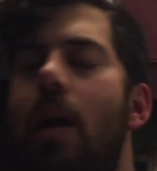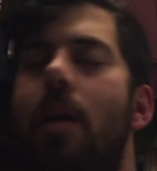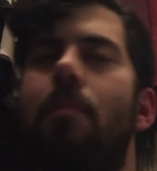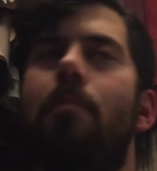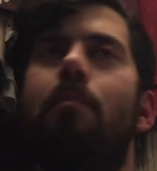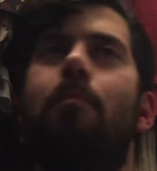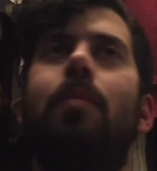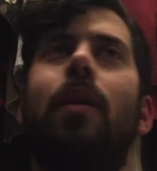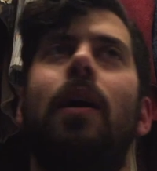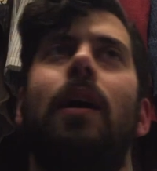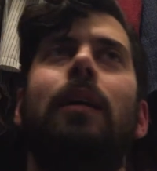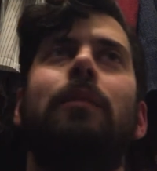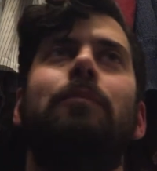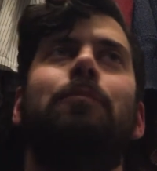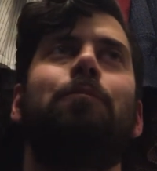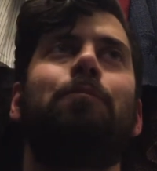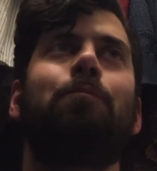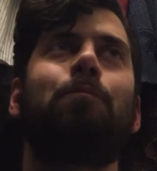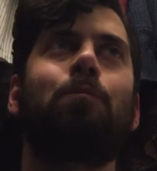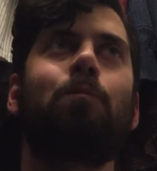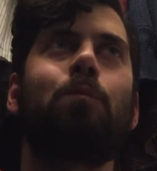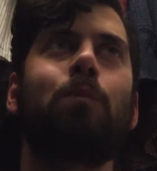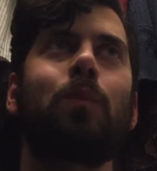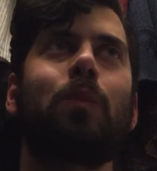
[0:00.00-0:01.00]
But
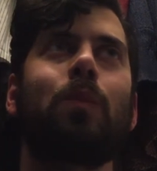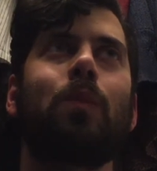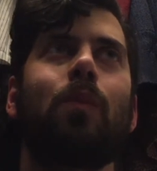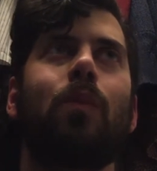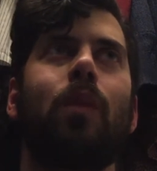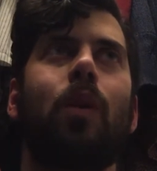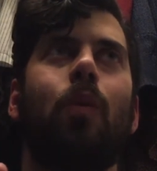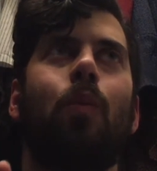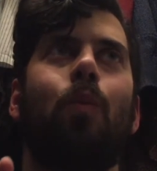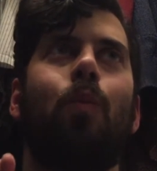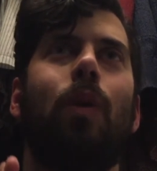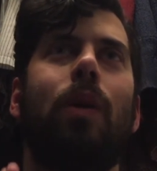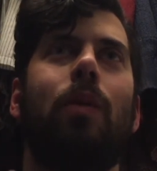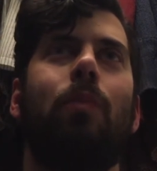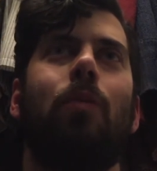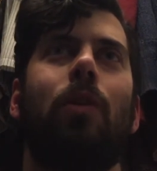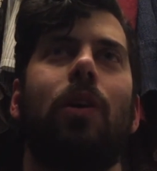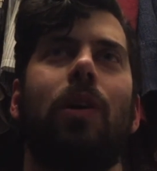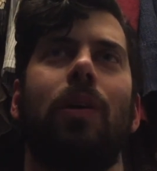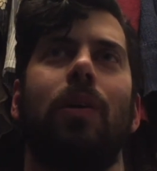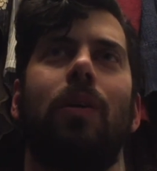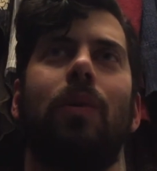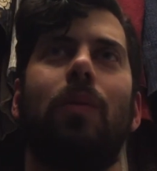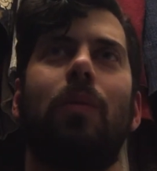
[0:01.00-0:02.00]
when
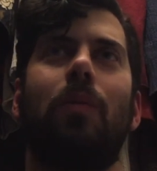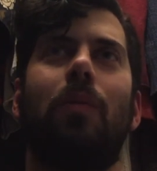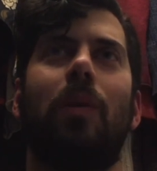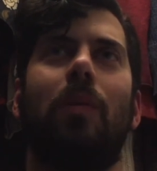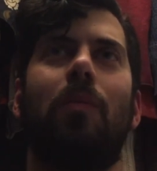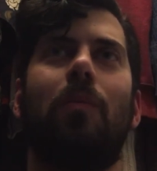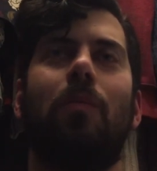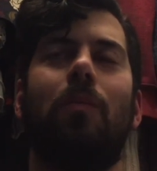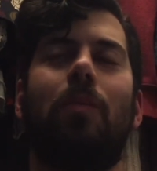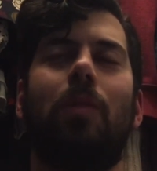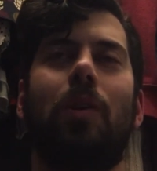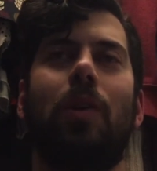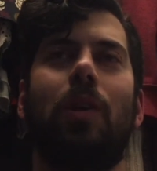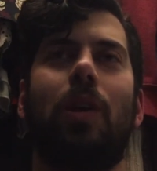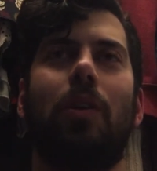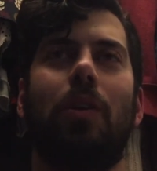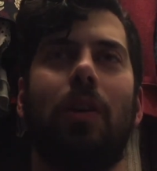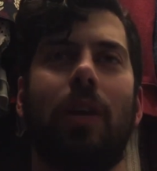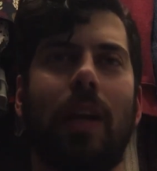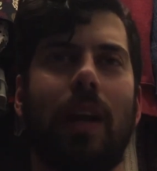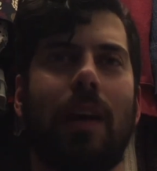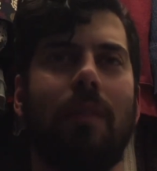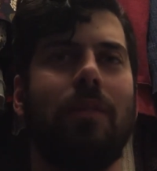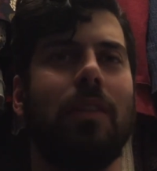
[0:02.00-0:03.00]
you
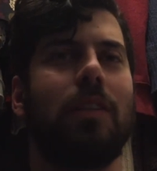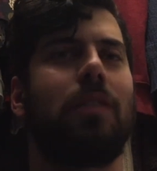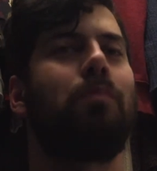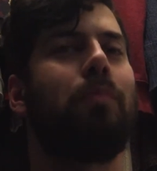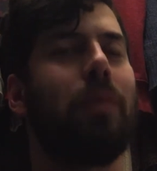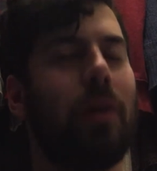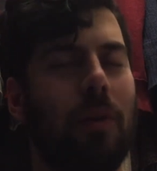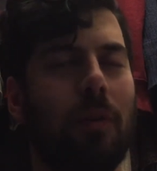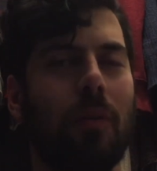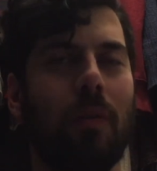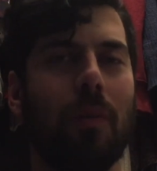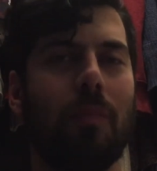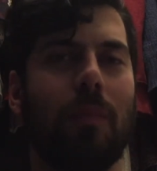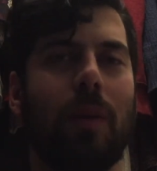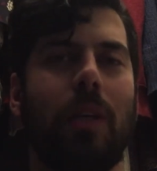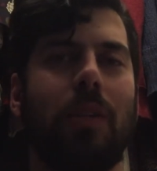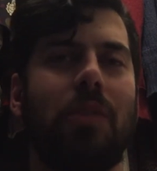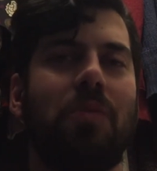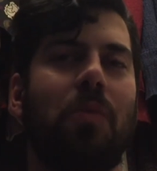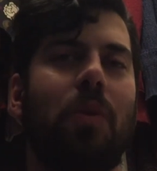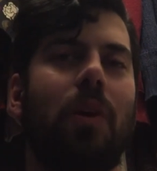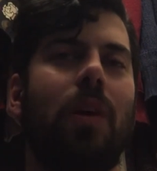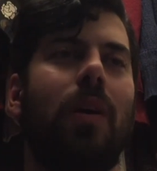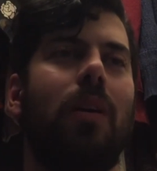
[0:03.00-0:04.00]
could have this
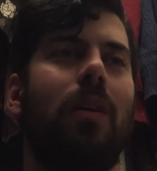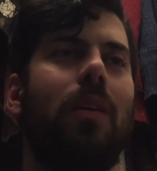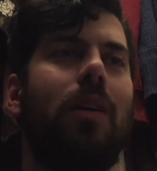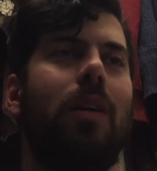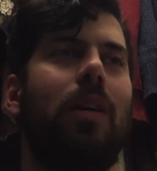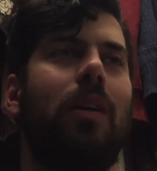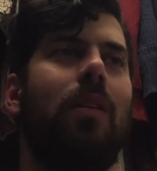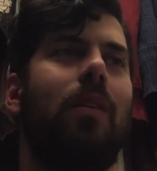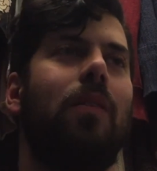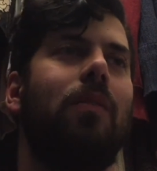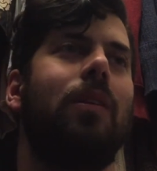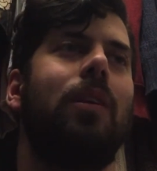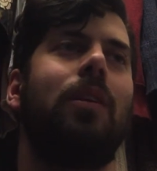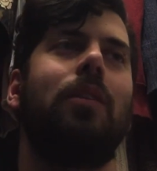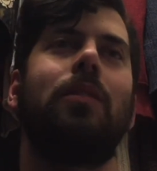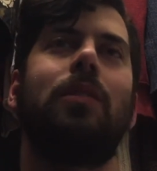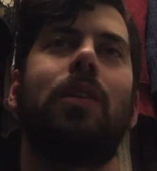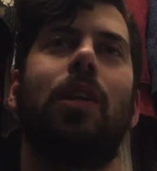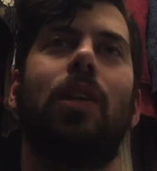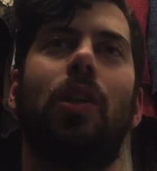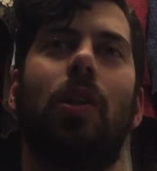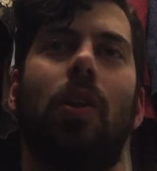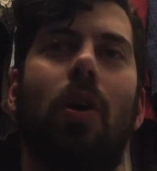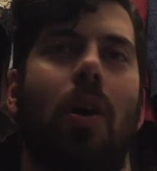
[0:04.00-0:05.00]
pilgrimage where there's
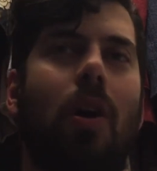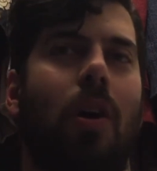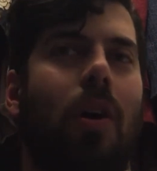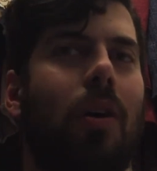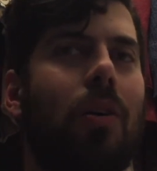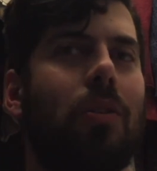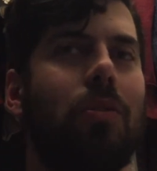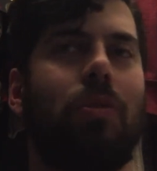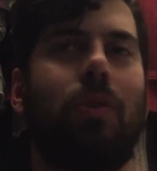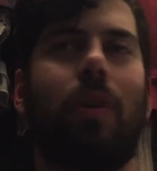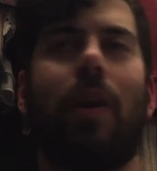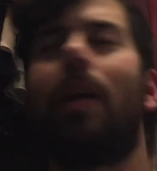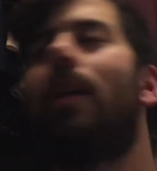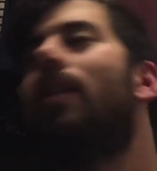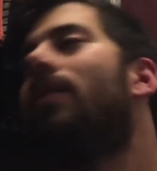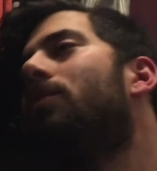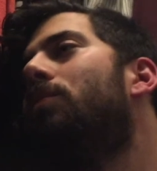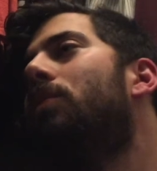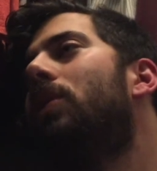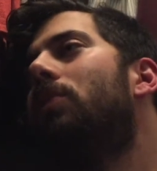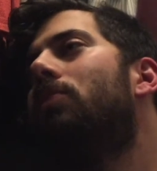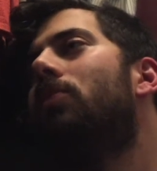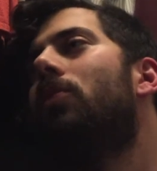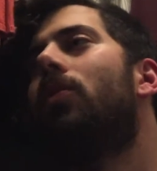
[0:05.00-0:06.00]
a long train of
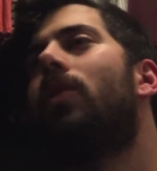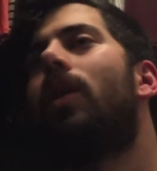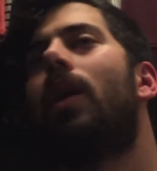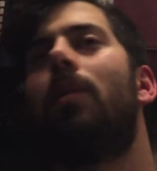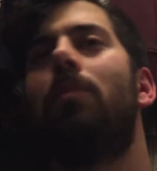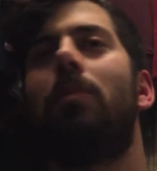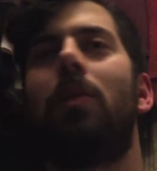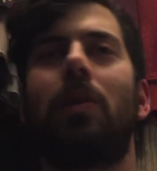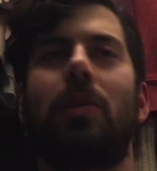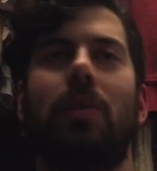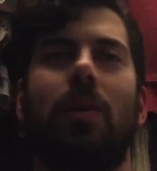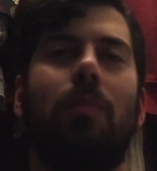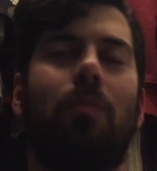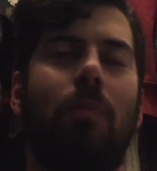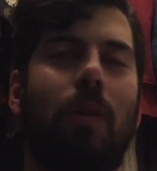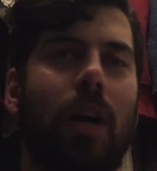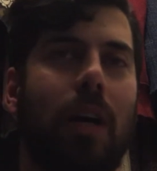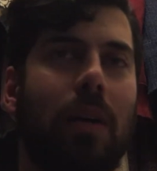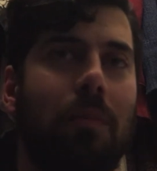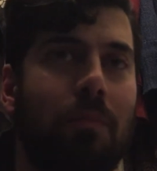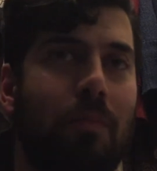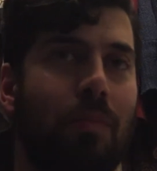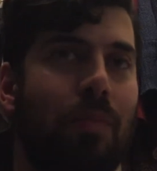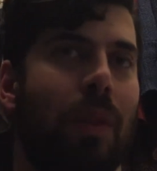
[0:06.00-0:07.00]
people coming
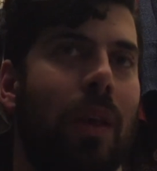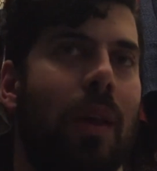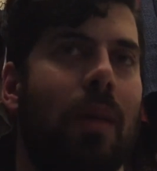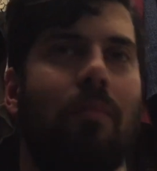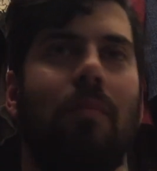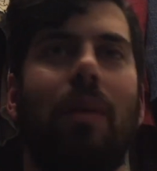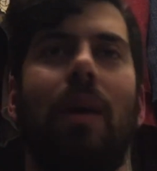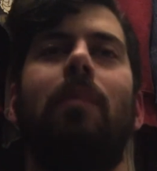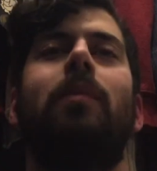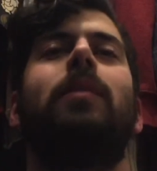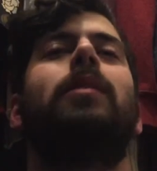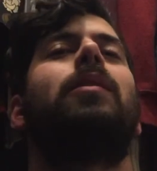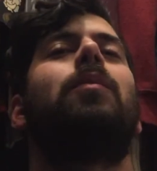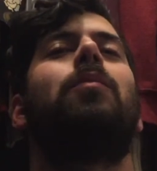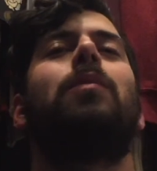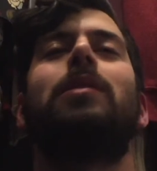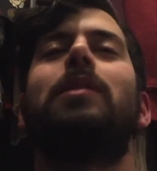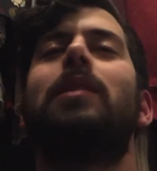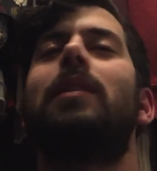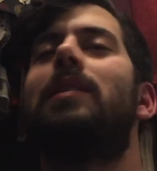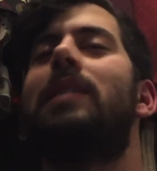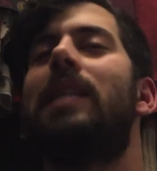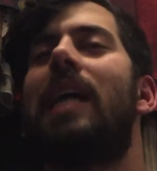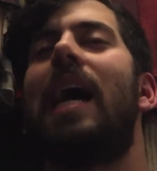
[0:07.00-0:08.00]
somewhere. Maybe someone's
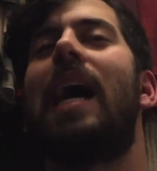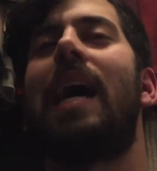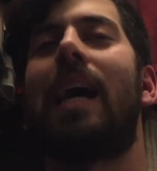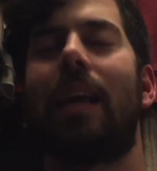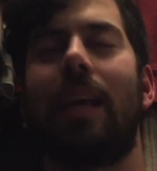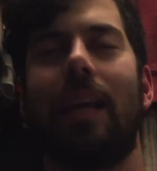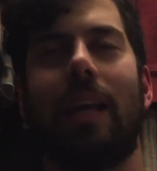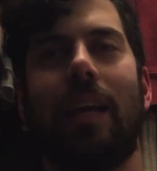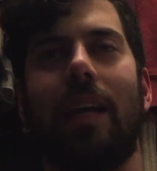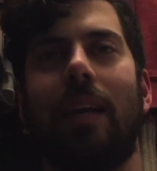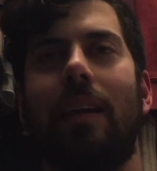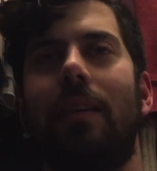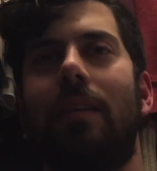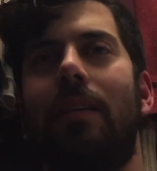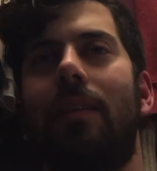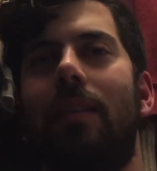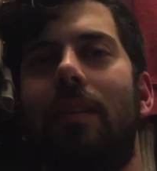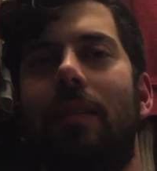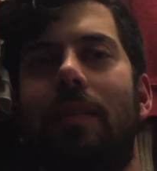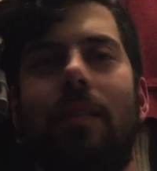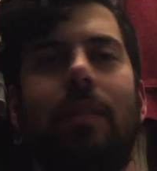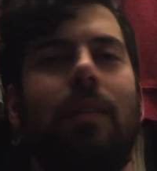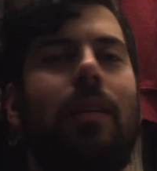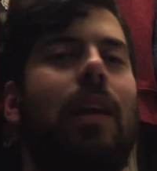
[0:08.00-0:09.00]
attacking
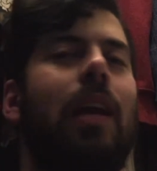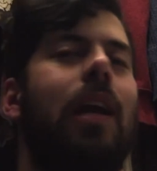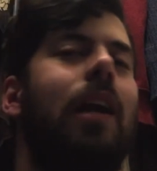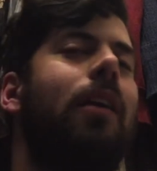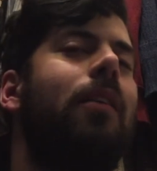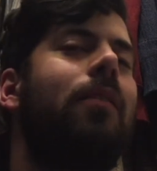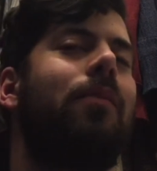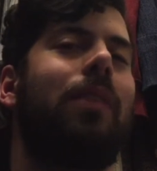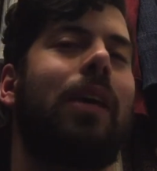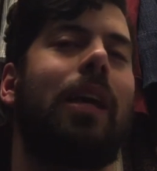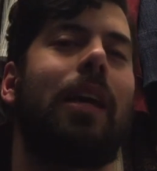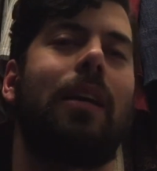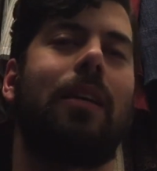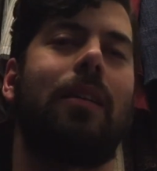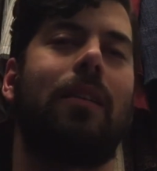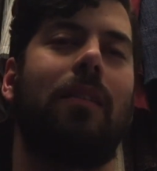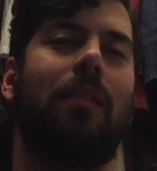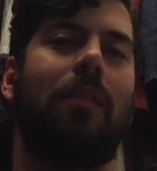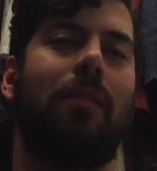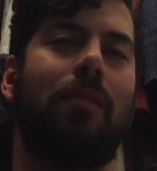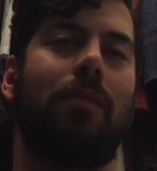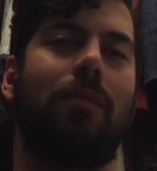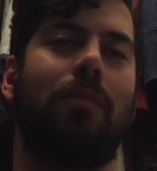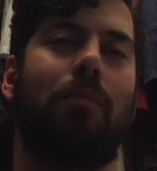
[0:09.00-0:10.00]
the caravan
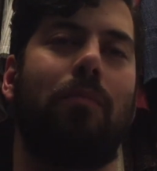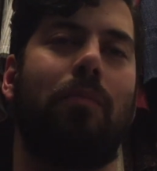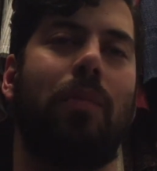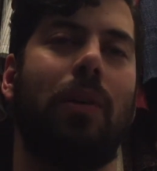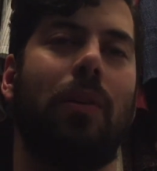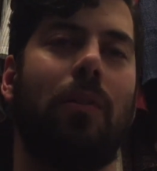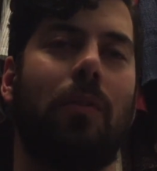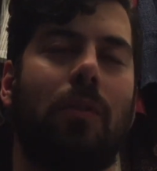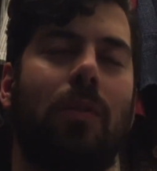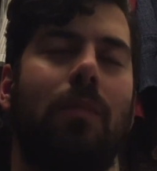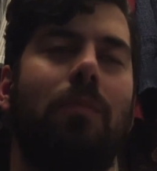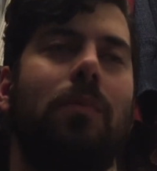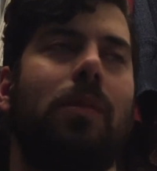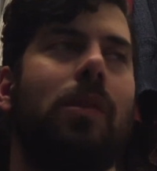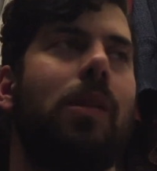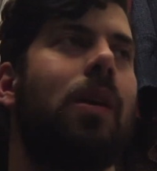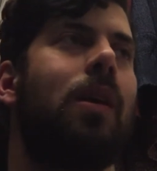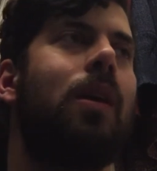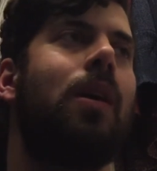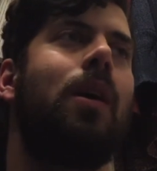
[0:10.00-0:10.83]
of pilgrims.